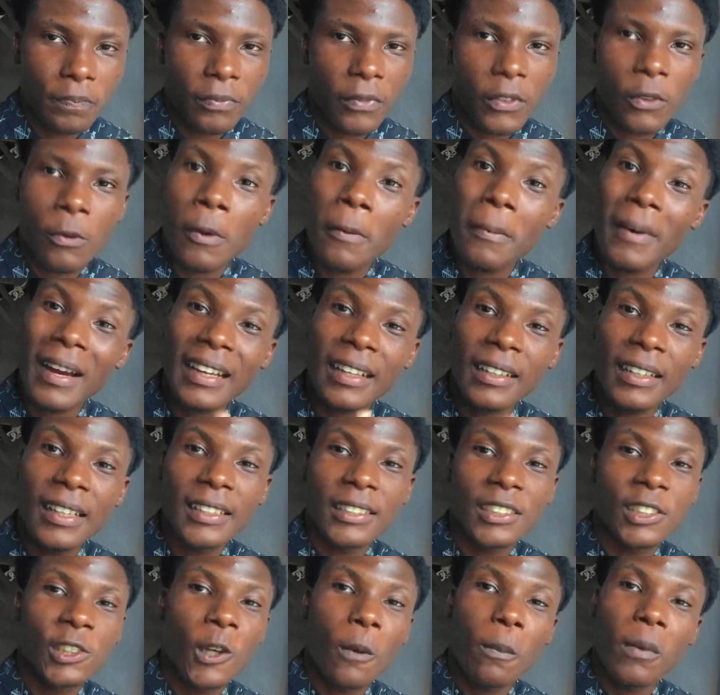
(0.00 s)
Remember,
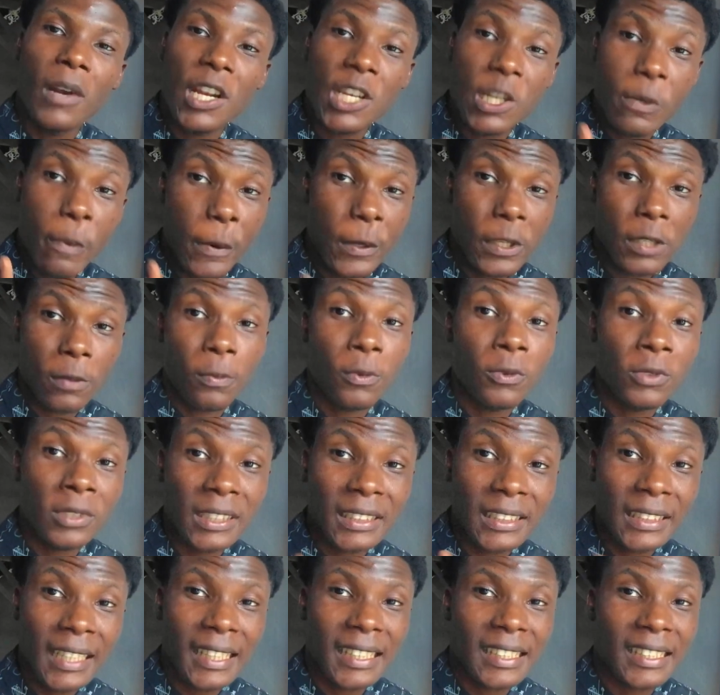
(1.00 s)
the double entry principle
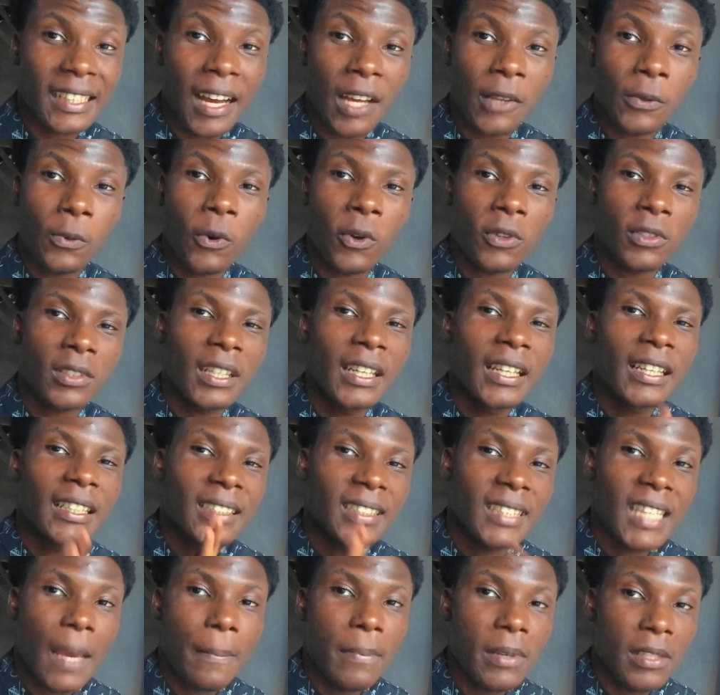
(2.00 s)
states that what?
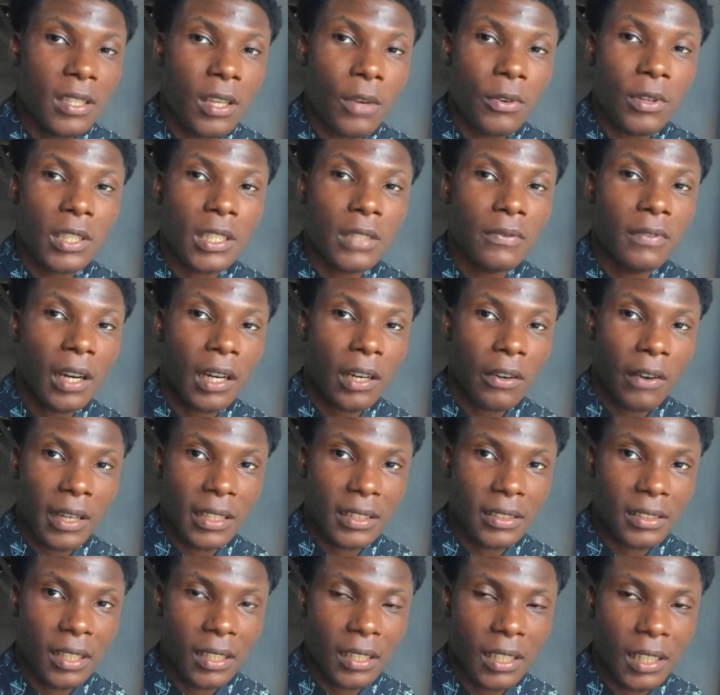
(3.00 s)
Debit the receiver,
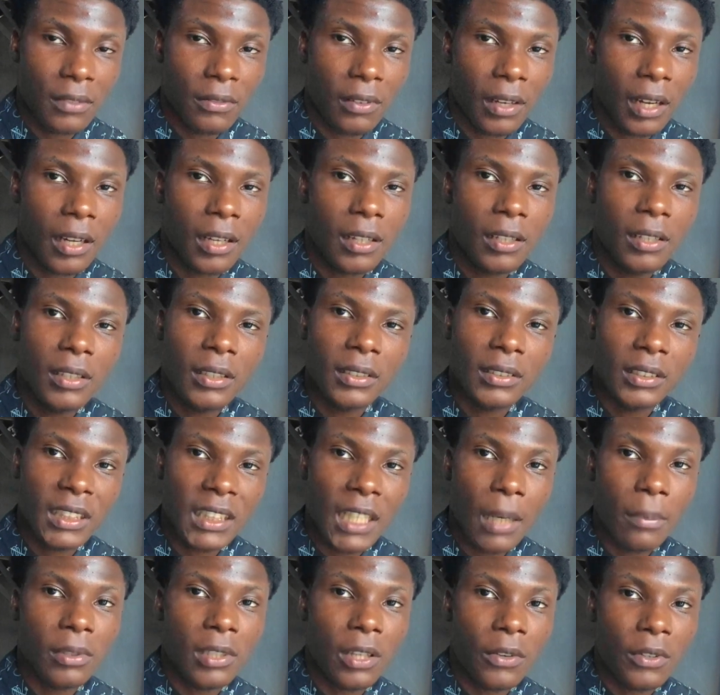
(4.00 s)
credits the giver.
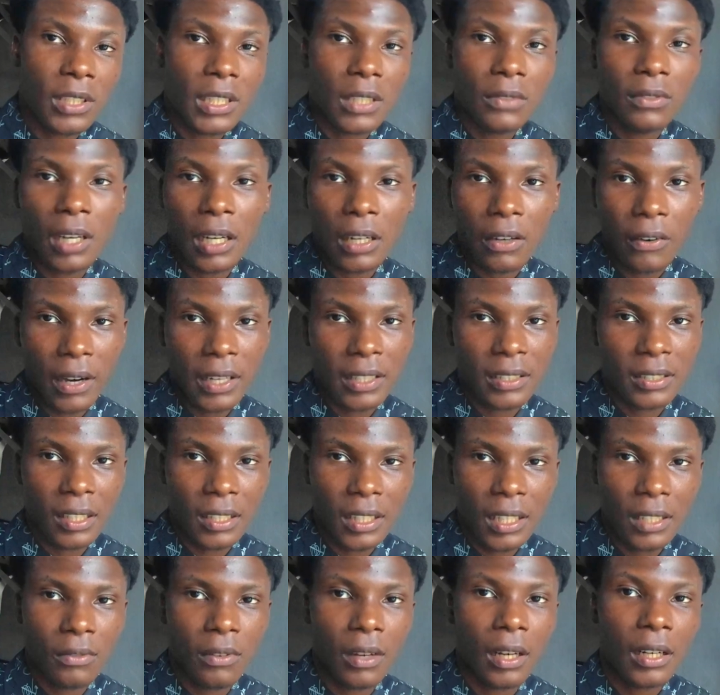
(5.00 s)
Debit the receiver, credits the
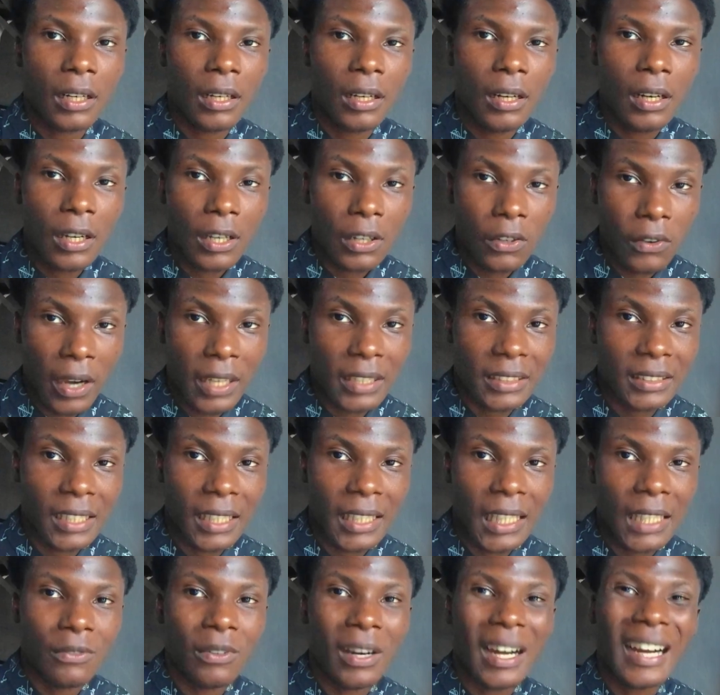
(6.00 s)
giver. credit
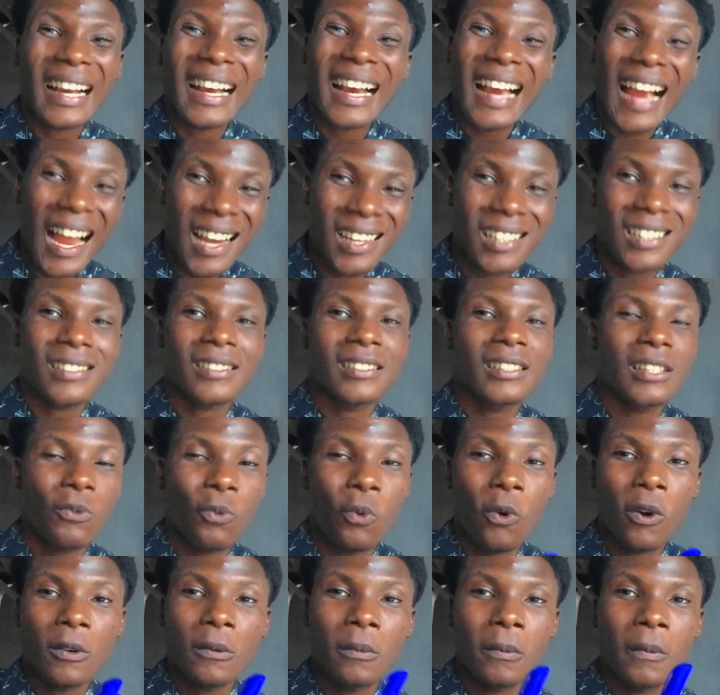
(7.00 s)
the giver. Cash is the
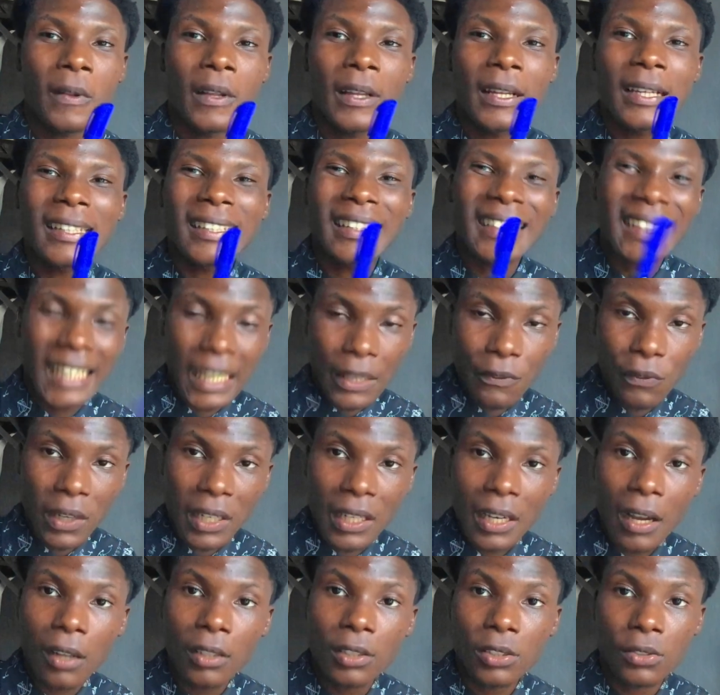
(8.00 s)
one
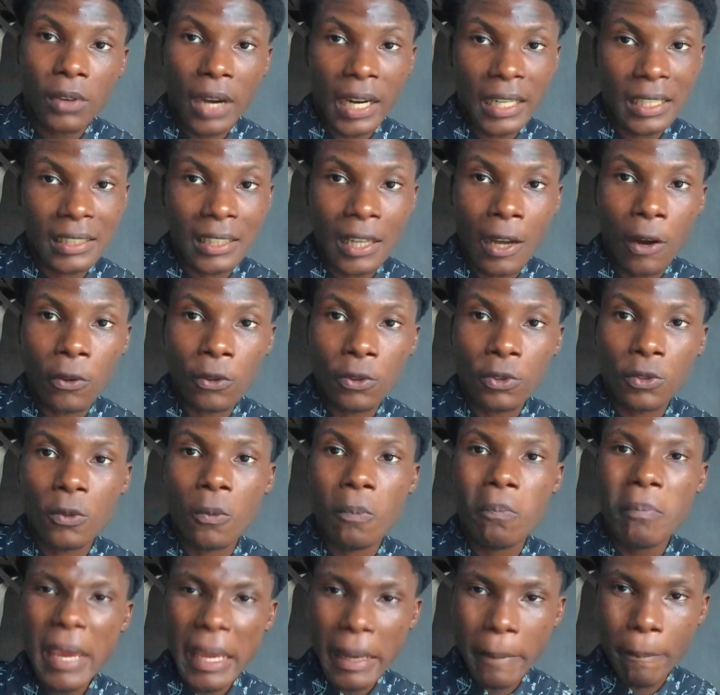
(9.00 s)
giving us right now to
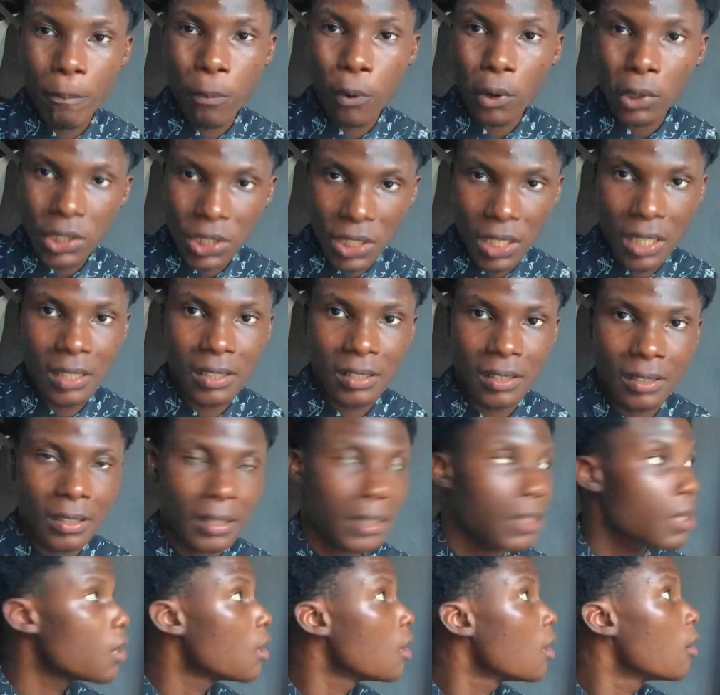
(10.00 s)
make
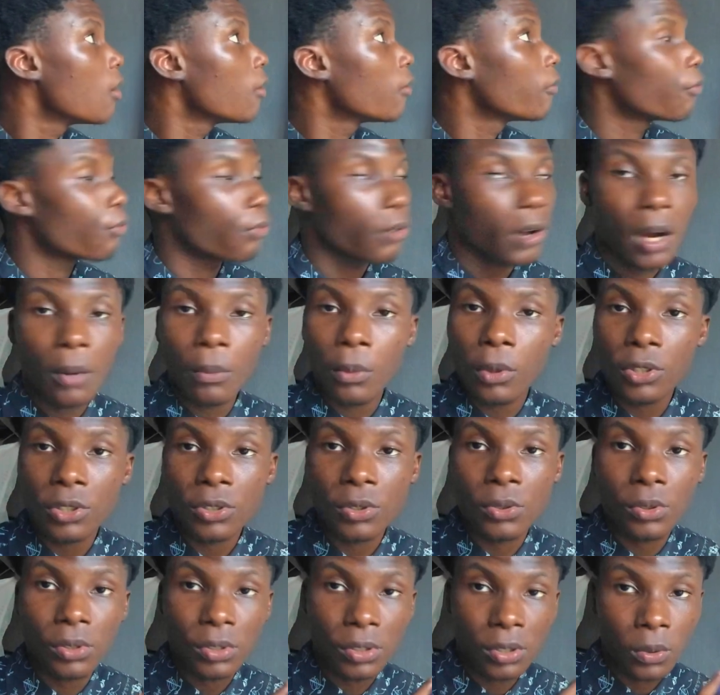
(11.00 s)
purchases for how
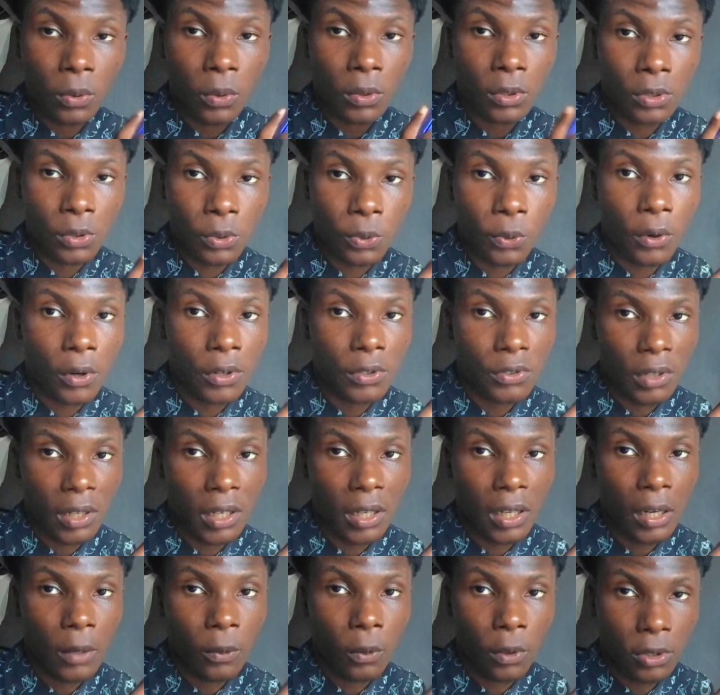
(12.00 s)
much goods? 200
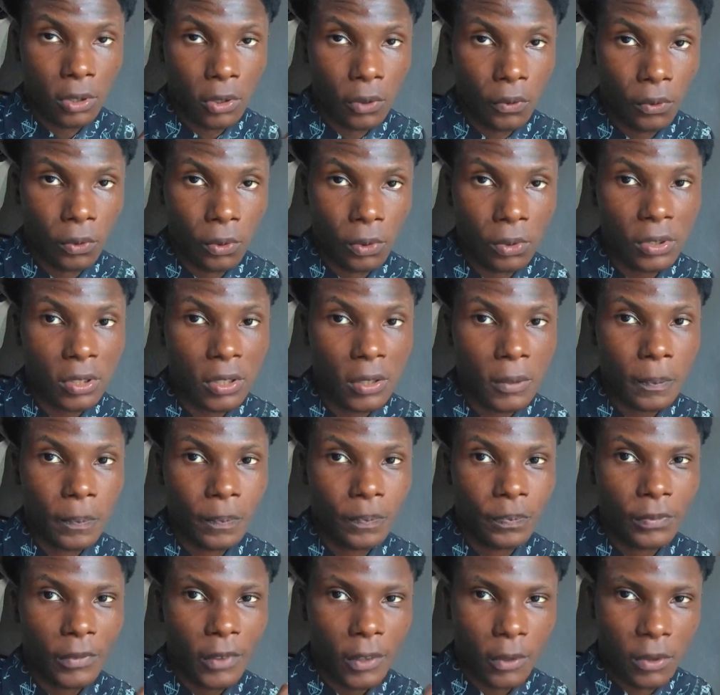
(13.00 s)
naira worth of goods.
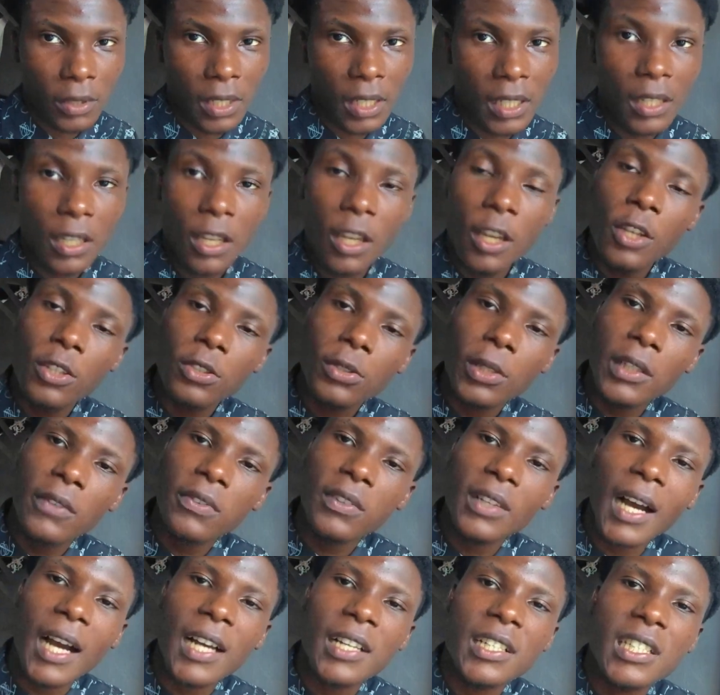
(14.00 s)
Okay, so
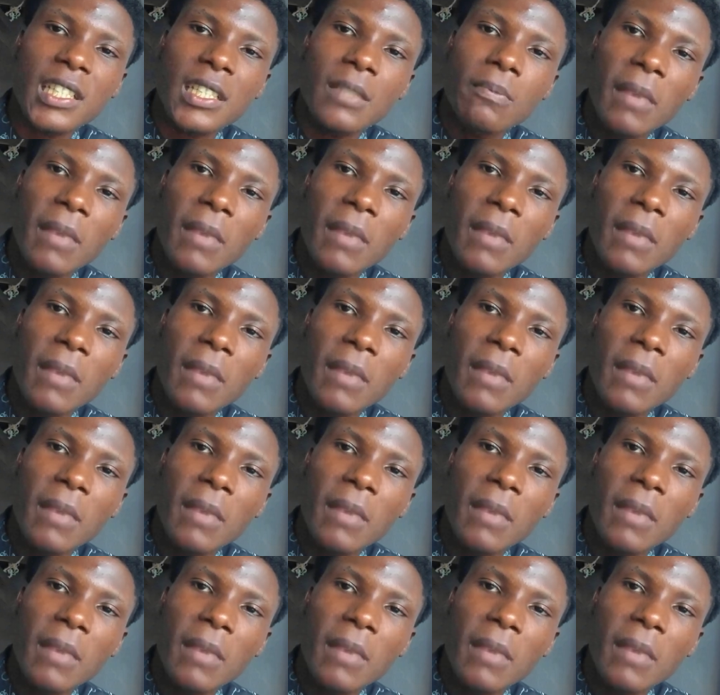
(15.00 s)
if cash is